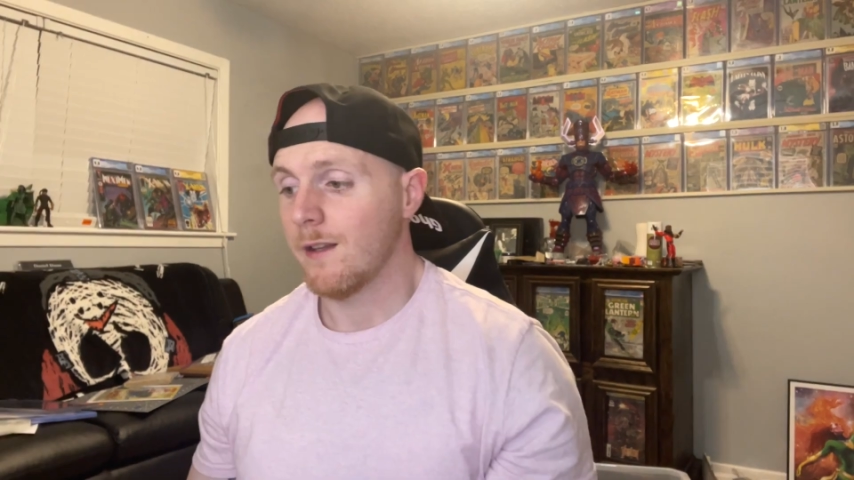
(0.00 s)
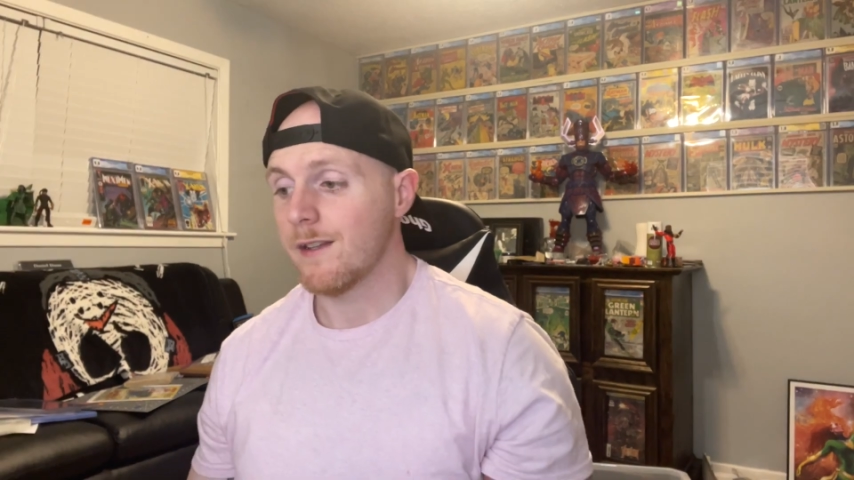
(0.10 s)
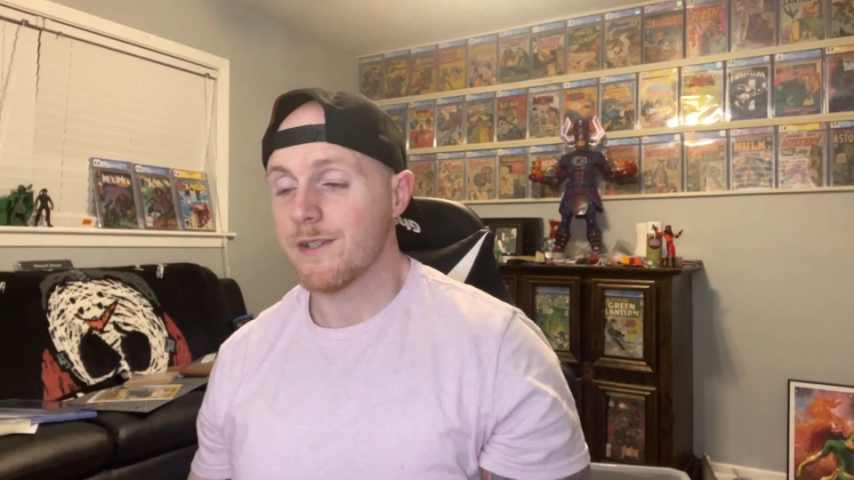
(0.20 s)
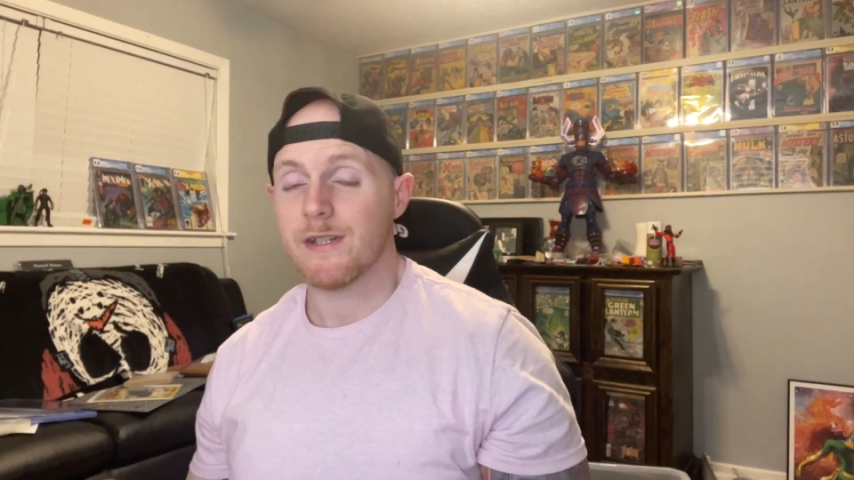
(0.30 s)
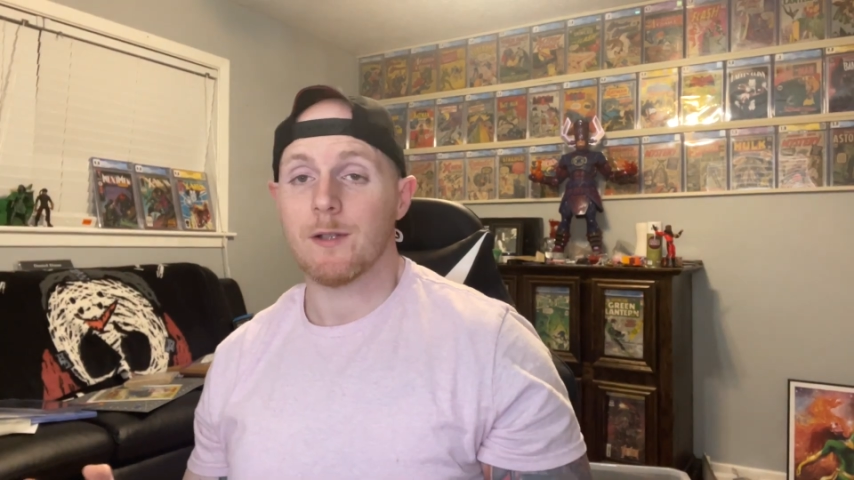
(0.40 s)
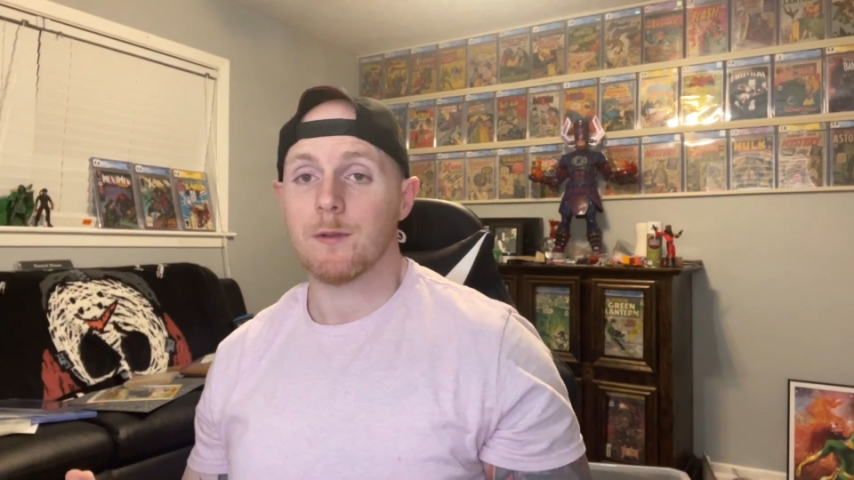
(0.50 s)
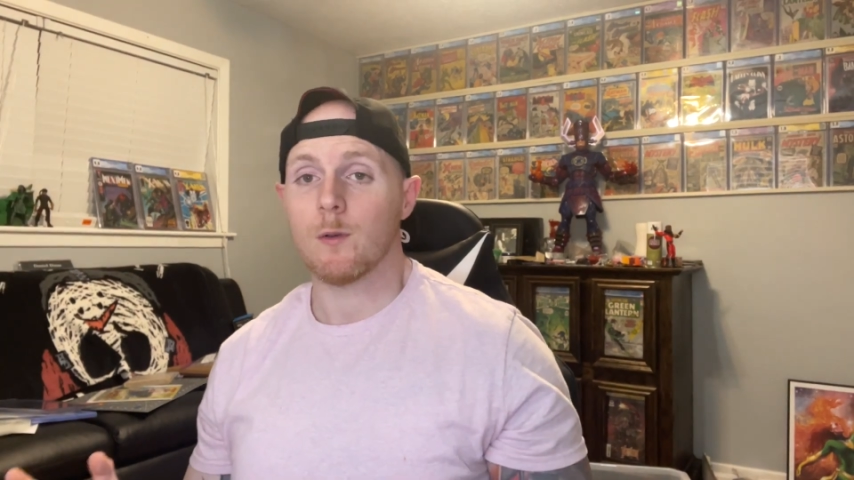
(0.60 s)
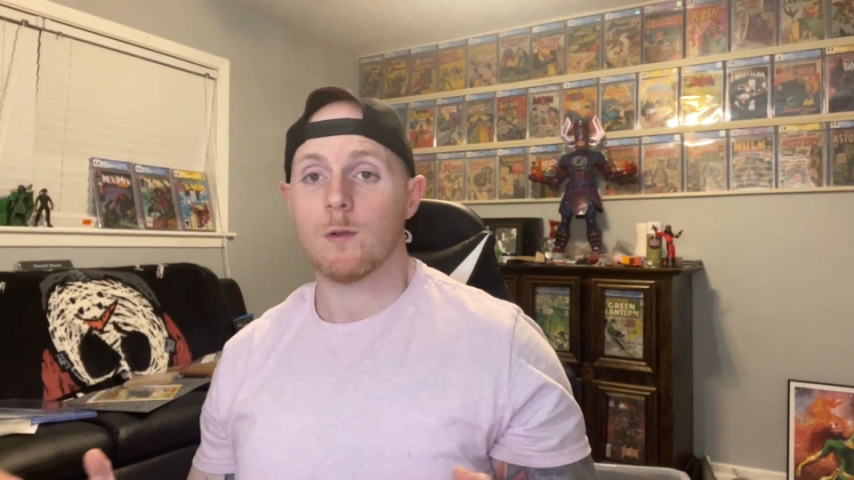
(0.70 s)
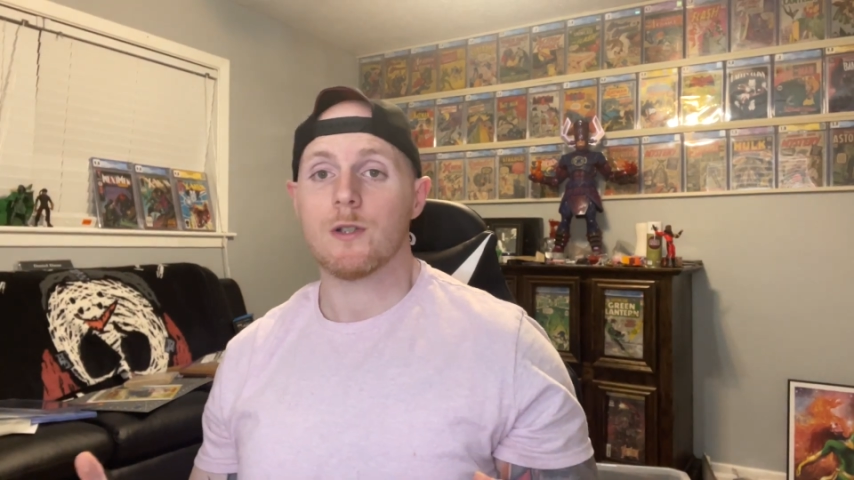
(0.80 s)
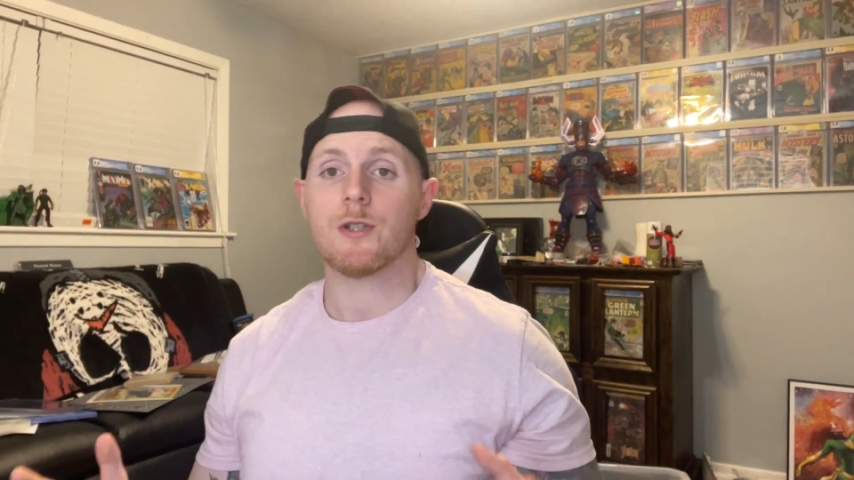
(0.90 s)
Secret
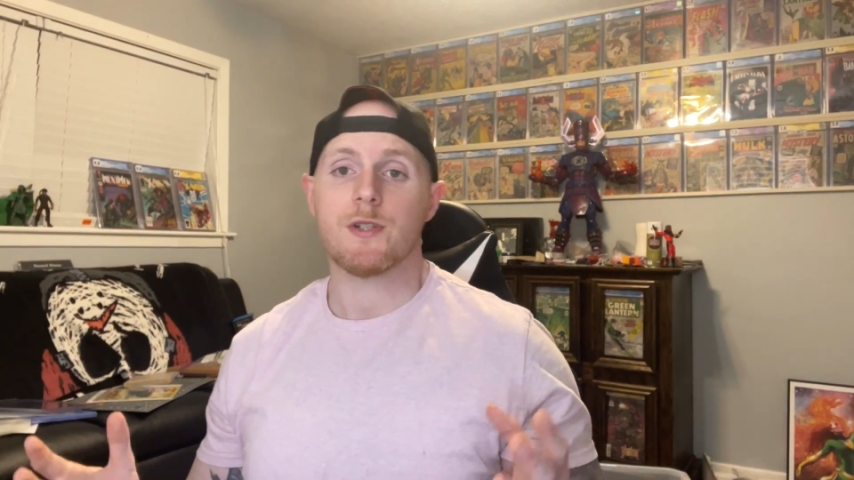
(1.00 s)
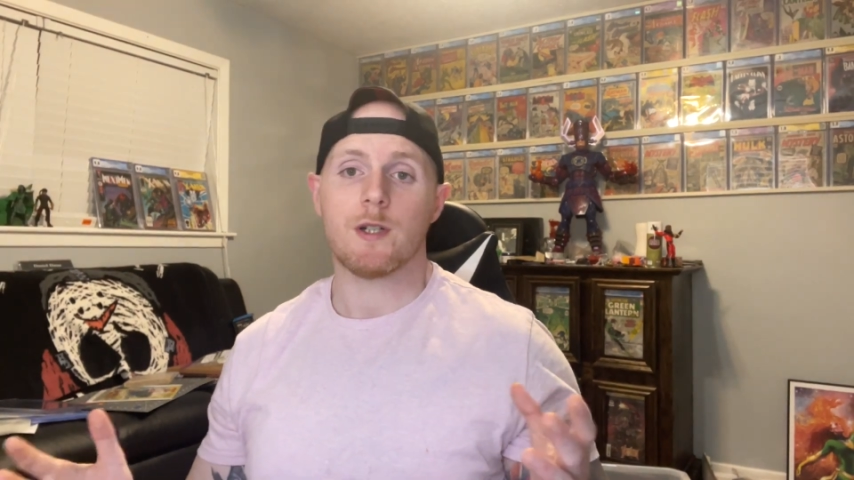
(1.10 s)
Origins